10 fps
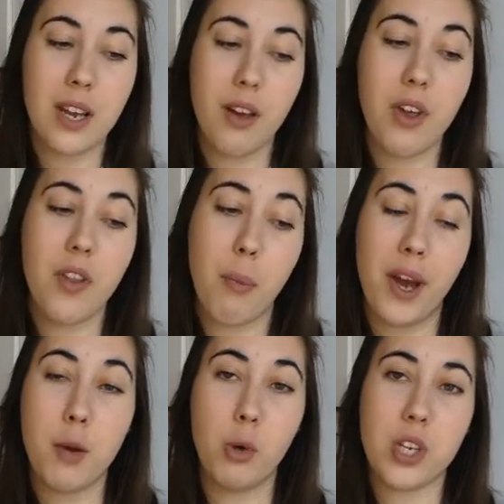and then the
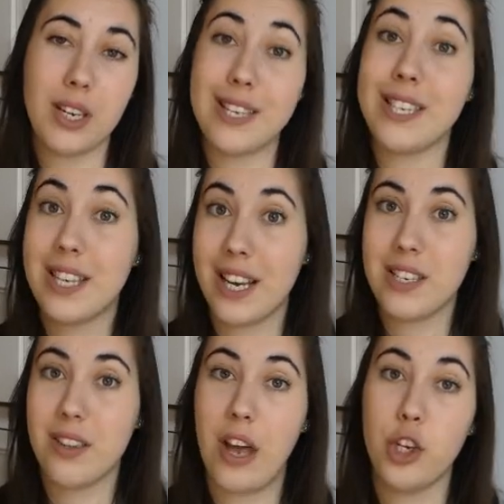payable date is the date
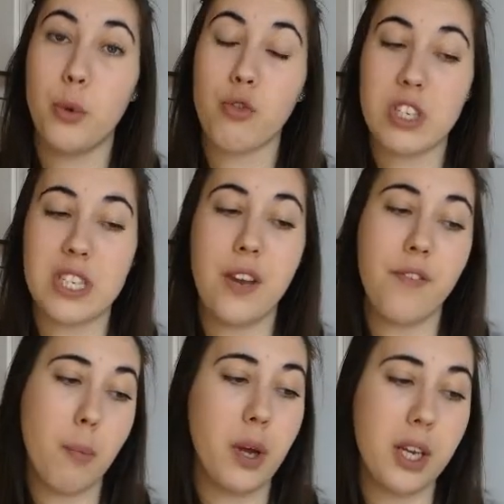that you would receive
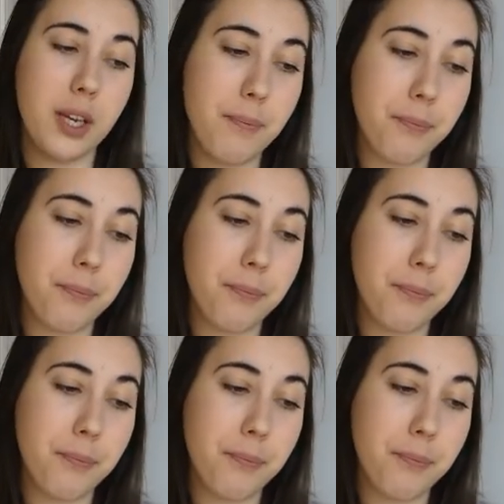the money.